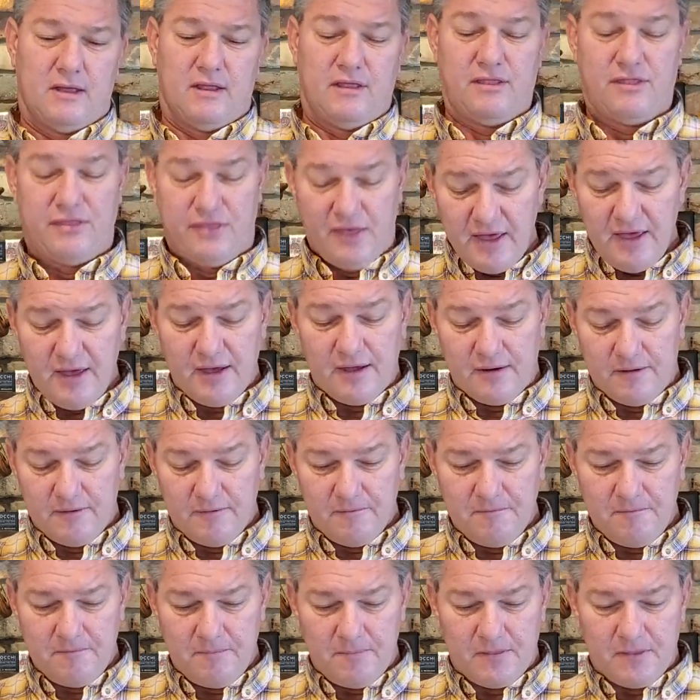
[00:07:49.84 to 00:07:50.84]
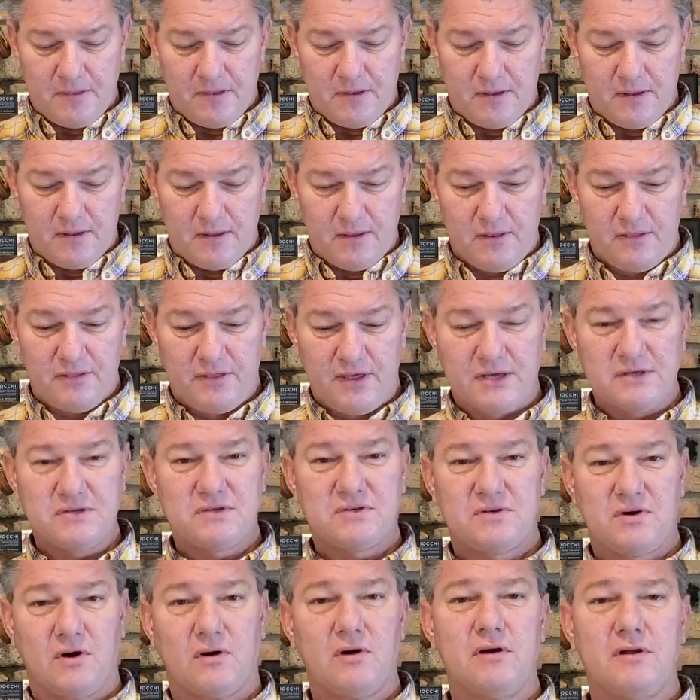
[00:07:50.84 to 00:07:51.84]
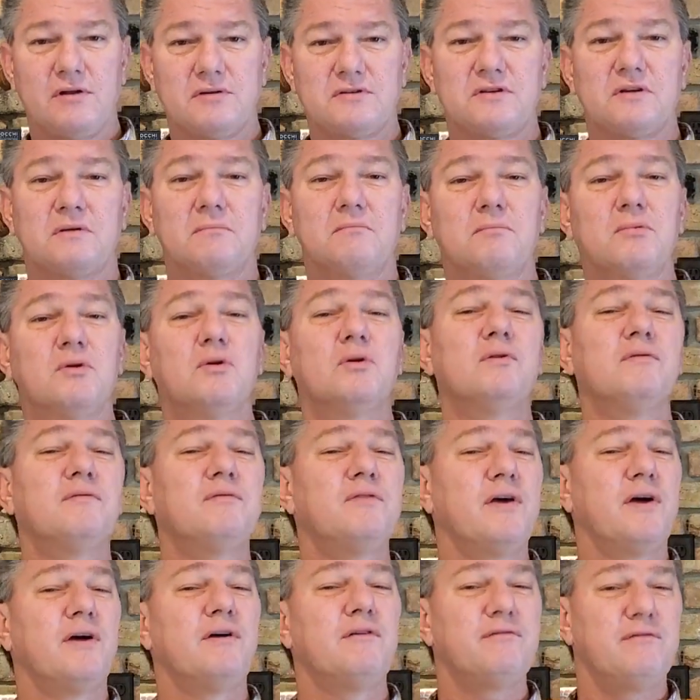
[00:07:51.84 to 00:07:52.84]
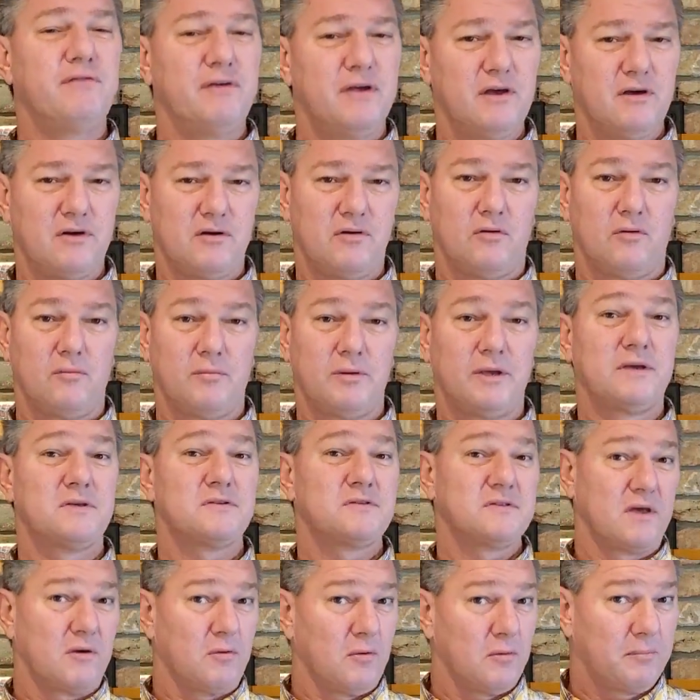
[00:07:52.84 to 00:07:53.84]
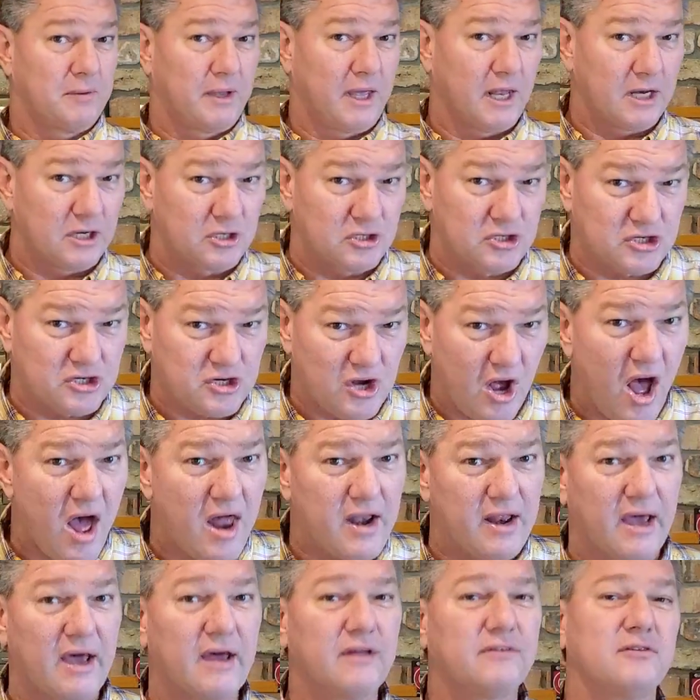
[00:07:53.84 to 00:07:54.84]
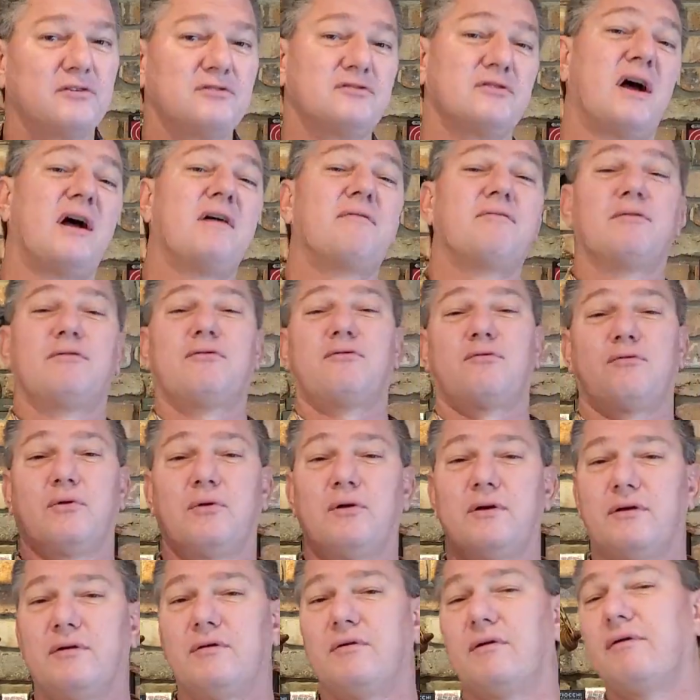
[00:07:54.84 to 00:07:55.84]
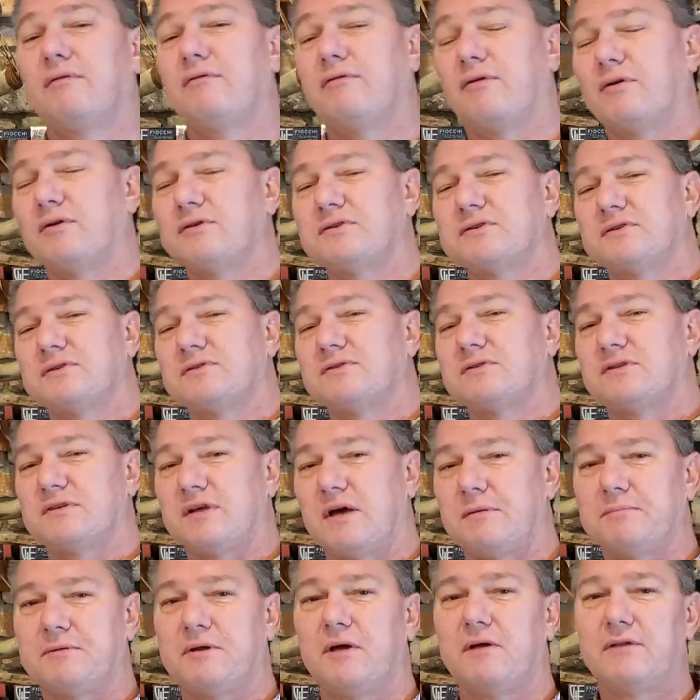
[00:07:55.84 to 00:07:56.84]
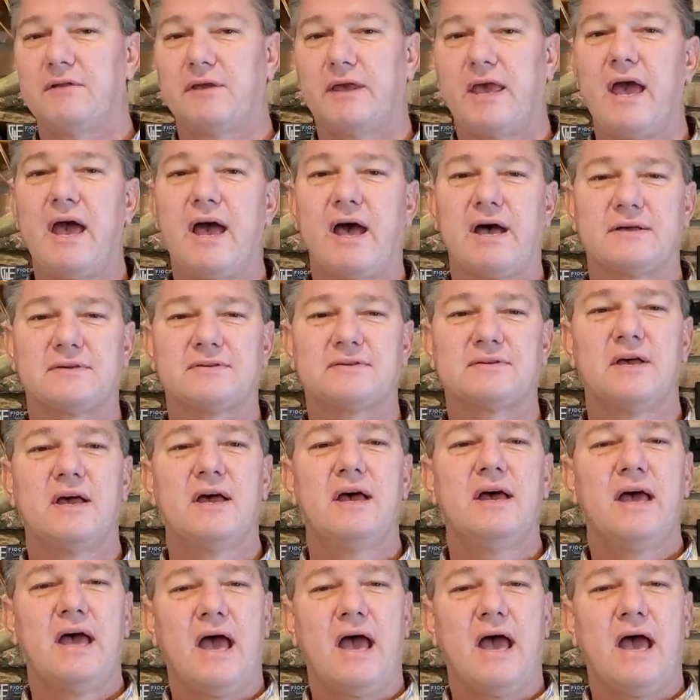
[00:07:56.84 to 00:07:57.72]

Then they started to move their vehicle because they were getting shot at. The driver threw it in reverse and stepped on the gas.